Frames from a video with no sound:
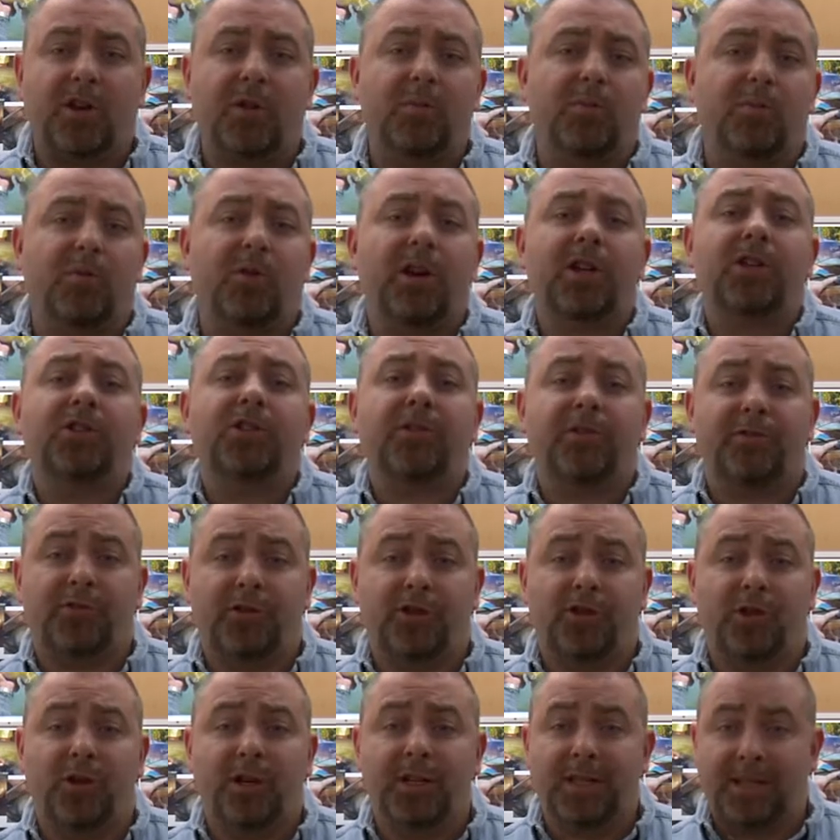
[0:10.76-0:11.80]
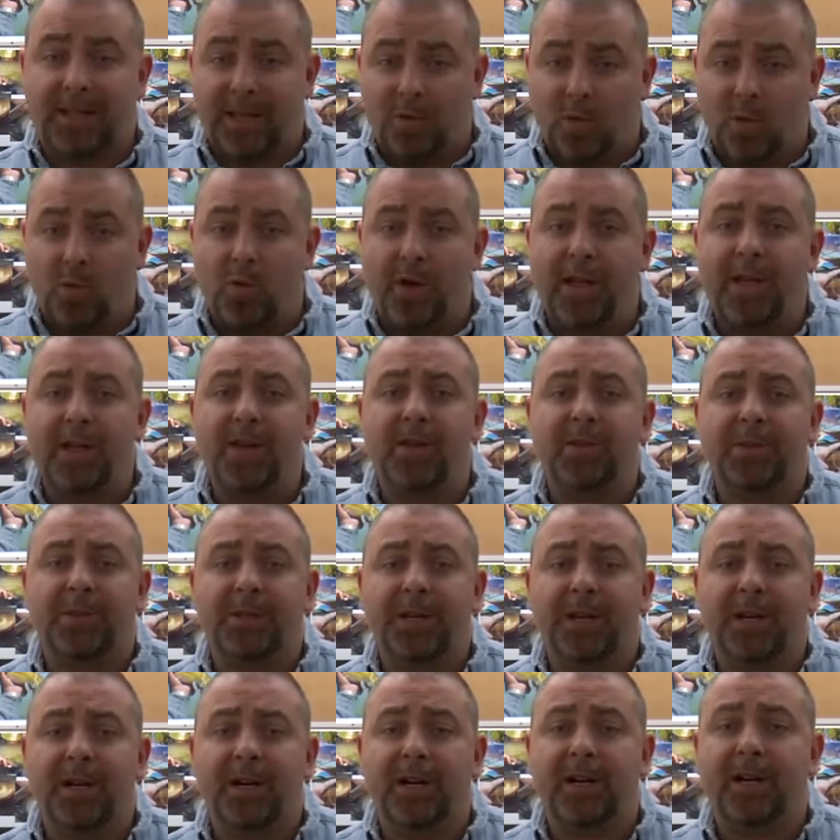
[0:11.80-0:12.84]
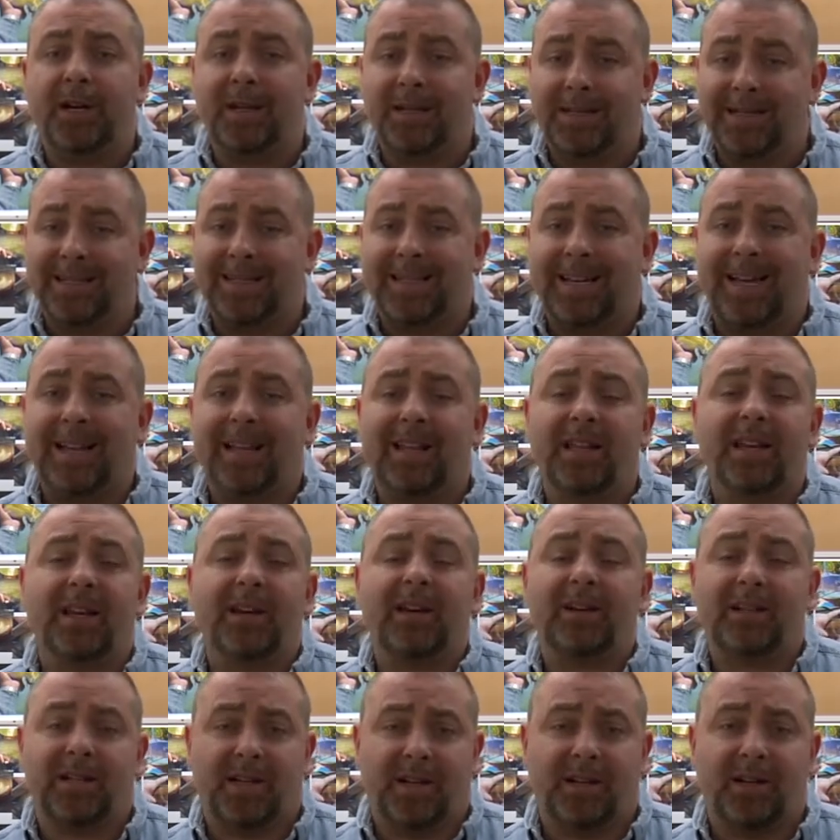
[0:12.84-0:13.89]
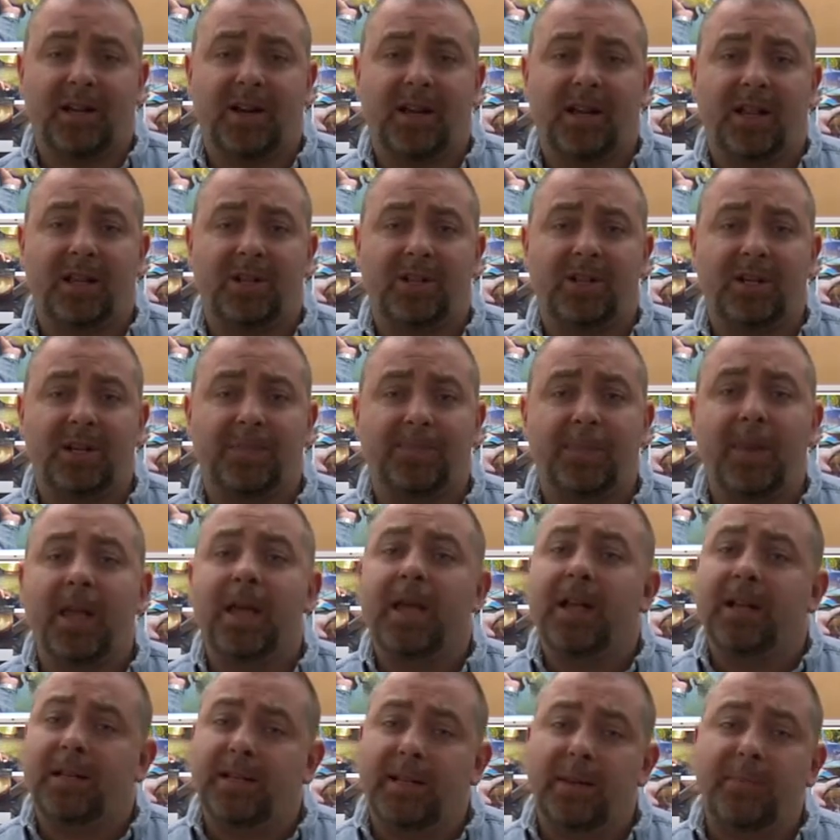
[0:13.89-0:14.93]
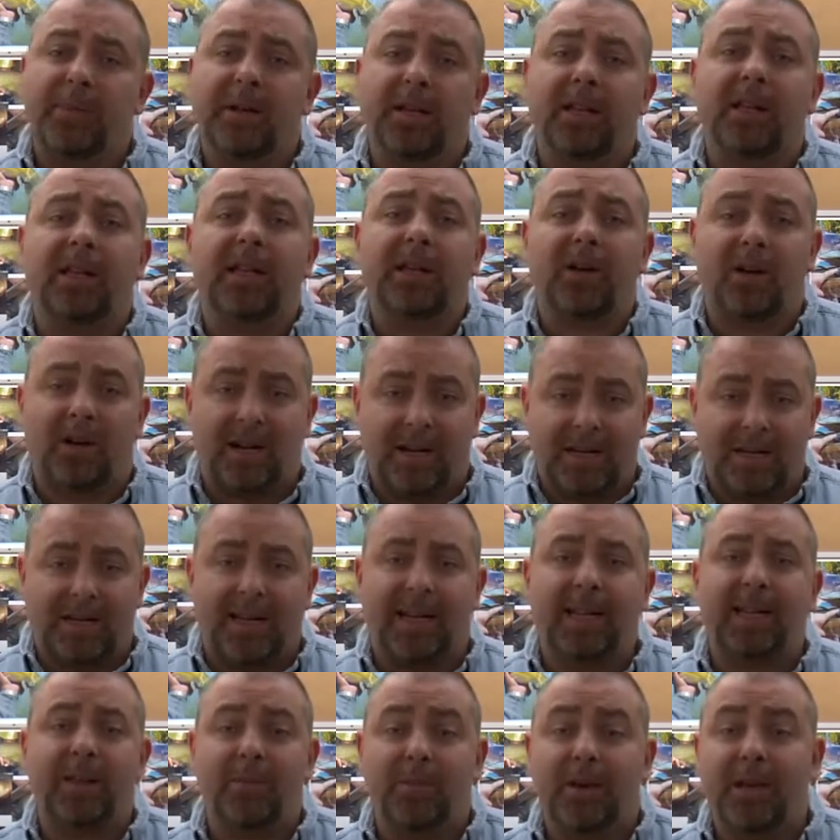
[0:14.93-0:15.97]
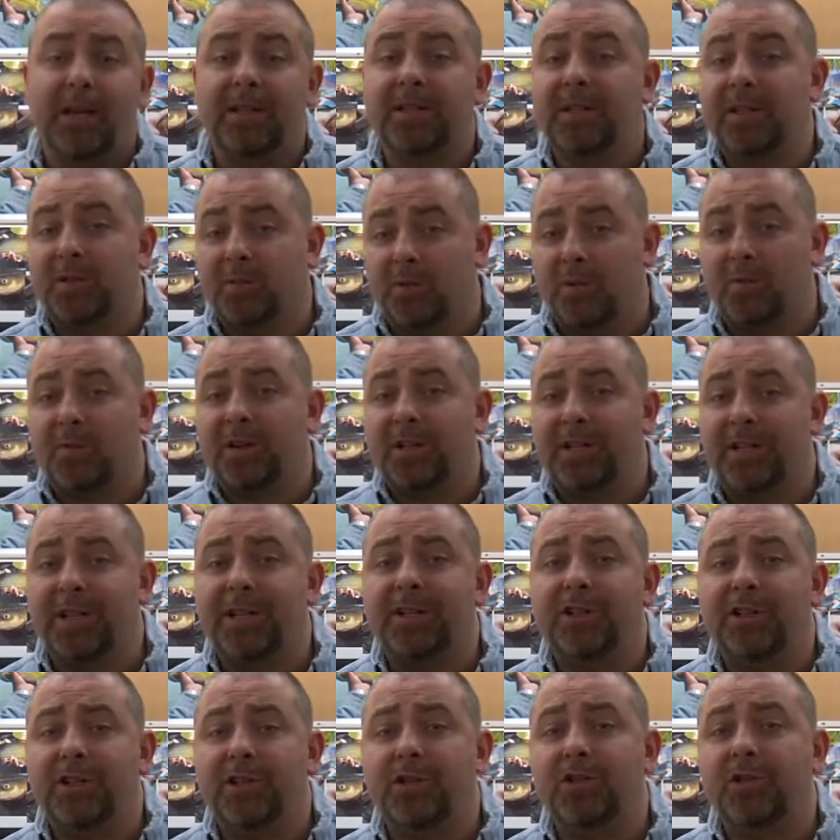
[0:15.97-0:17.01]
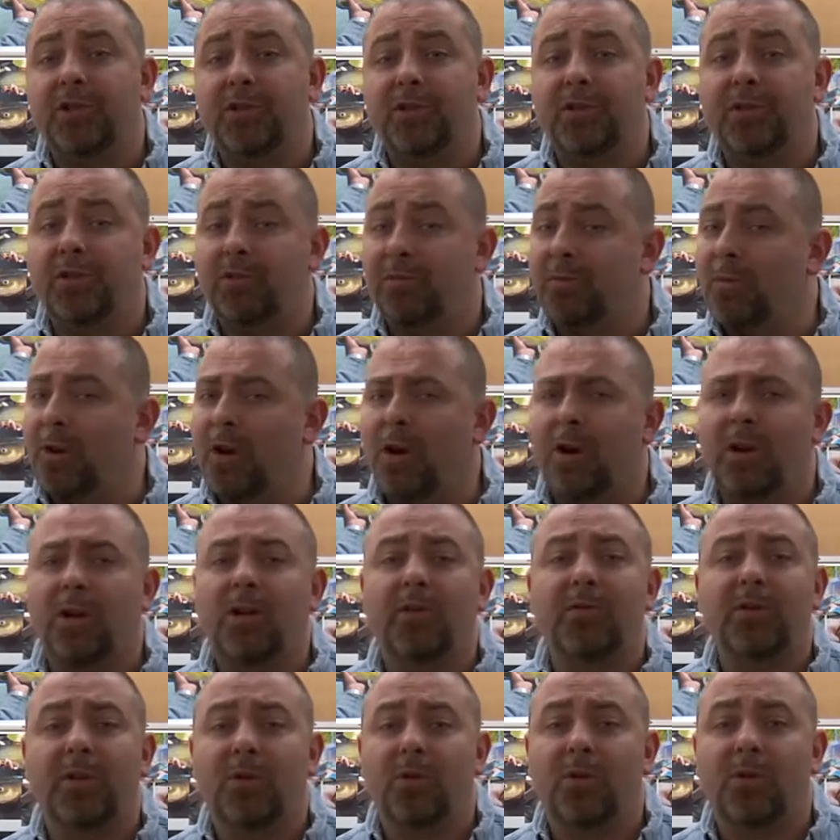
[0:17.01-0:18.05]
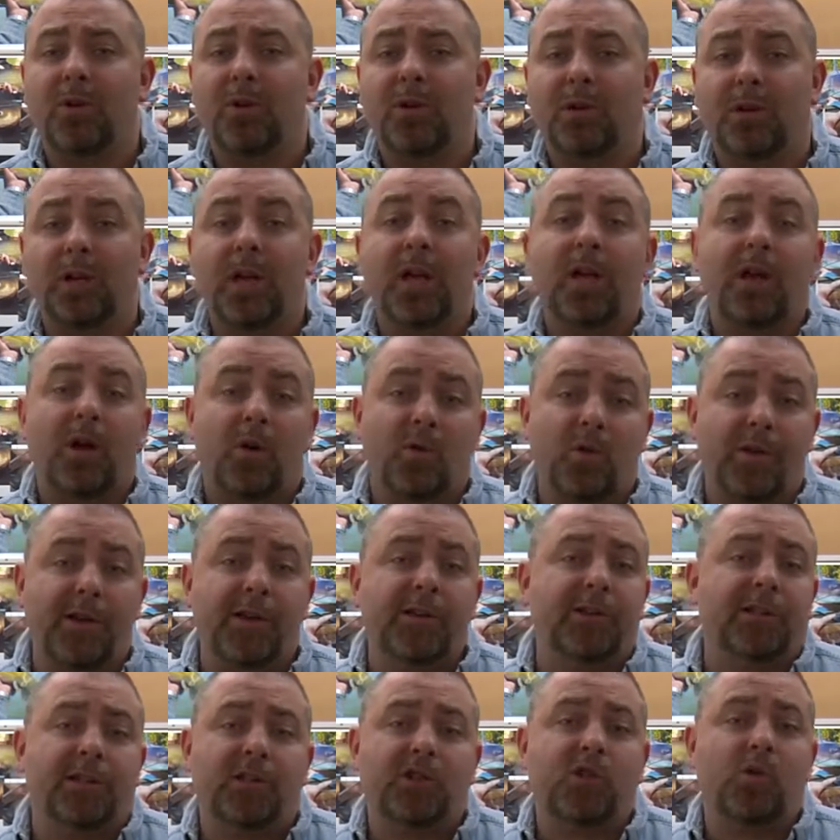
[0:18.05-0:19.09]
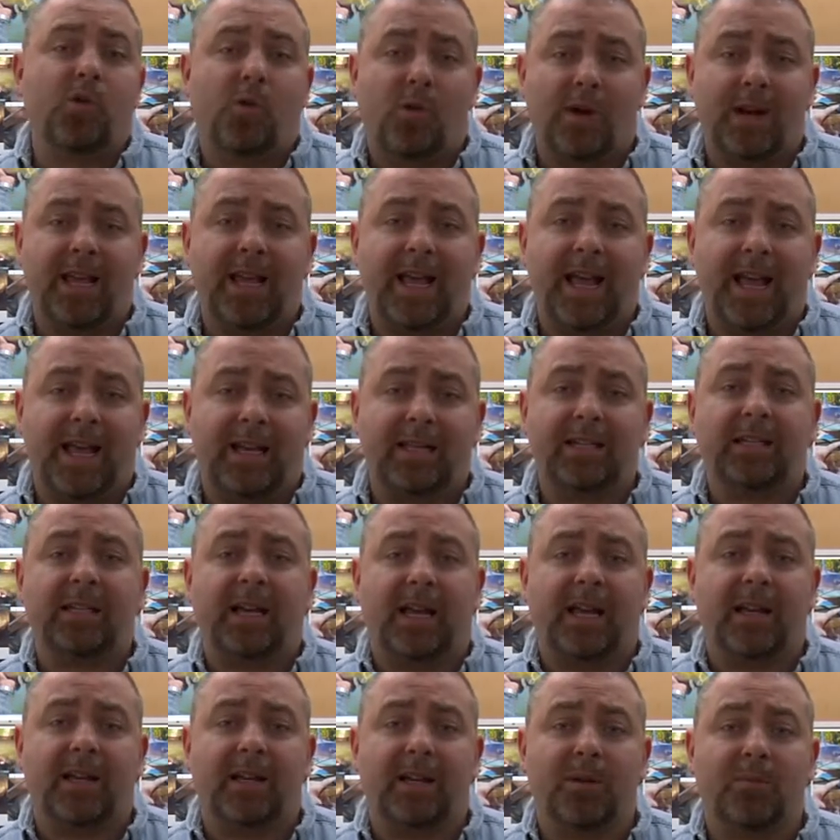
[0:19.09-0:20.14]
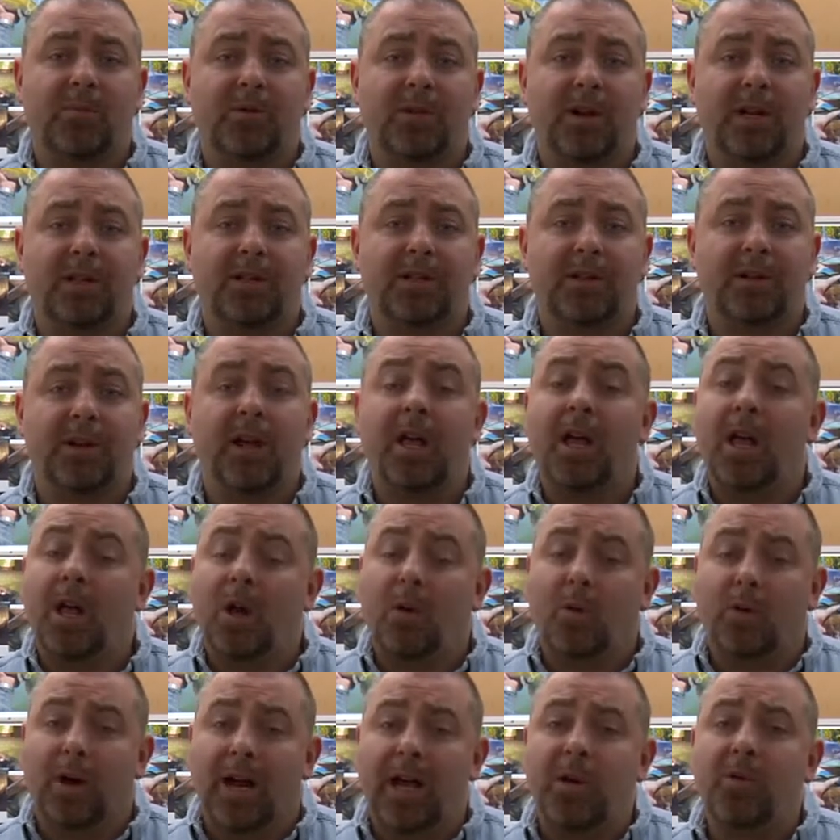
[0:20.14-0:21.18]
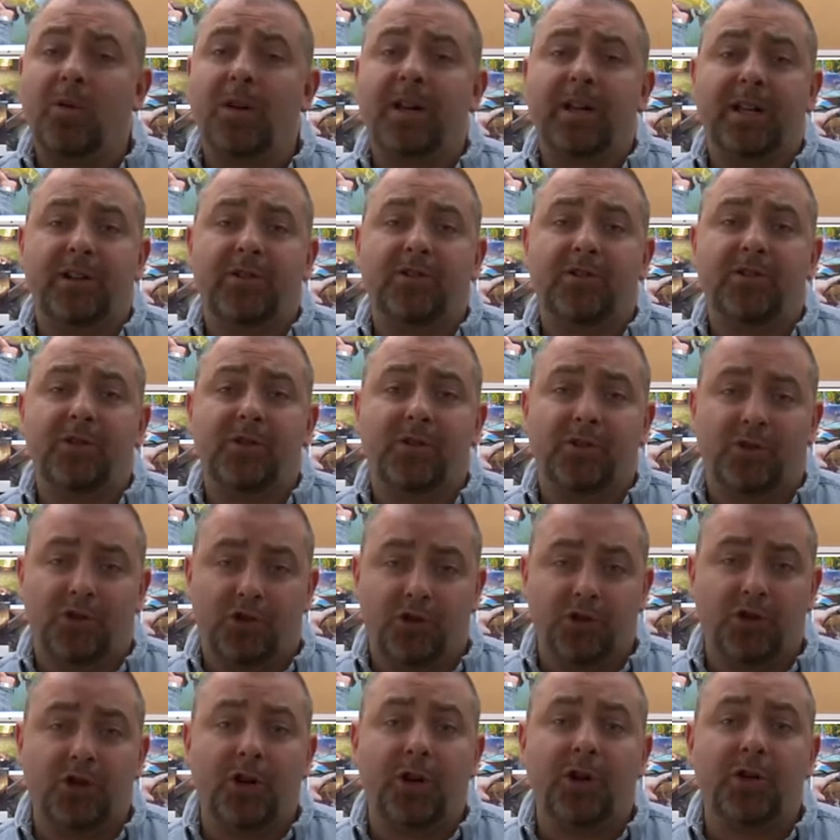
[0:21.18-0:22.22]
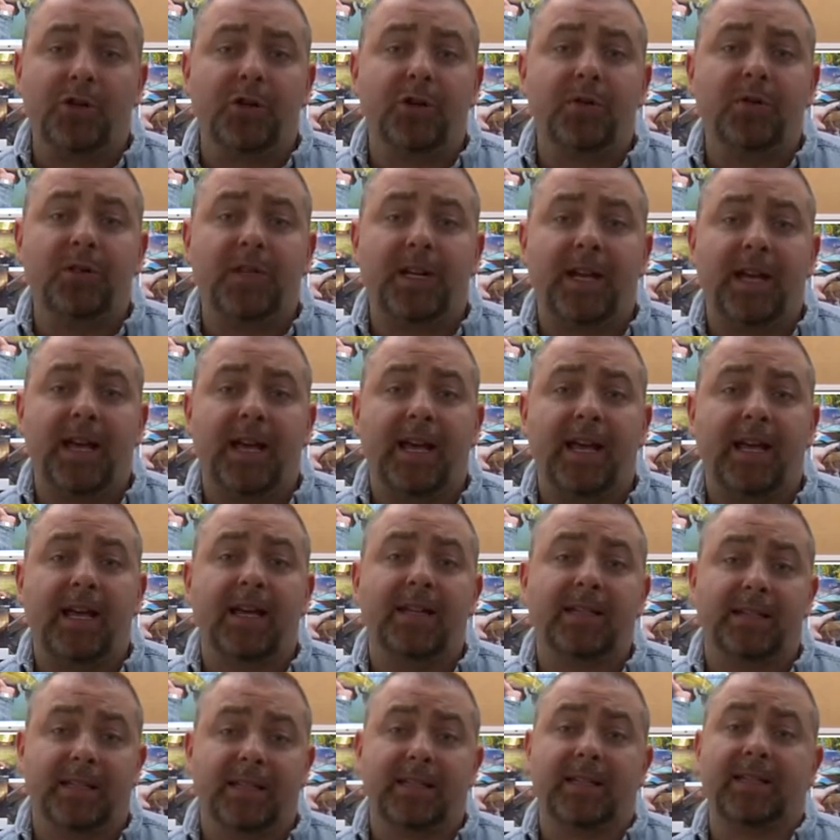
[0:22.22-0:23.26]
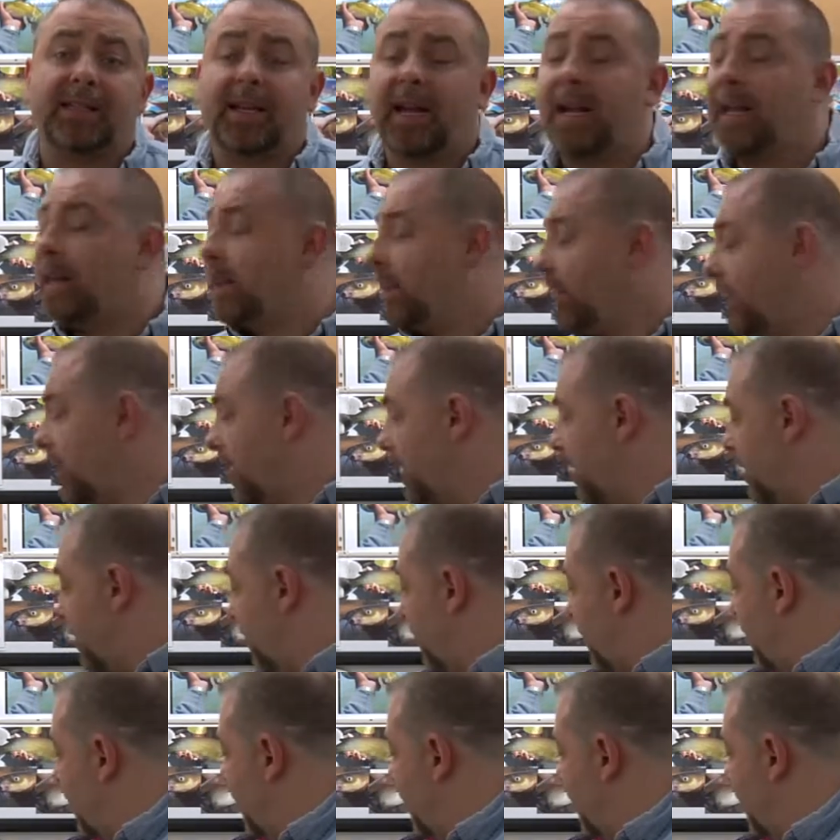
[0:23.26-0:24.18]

compressor of choice that we use here is Silentaire technology. Typically, on a daily basis when we're teaching students from all over the world, we use a 20A silent compressor. What I want to introduce and show you today is the Silentaire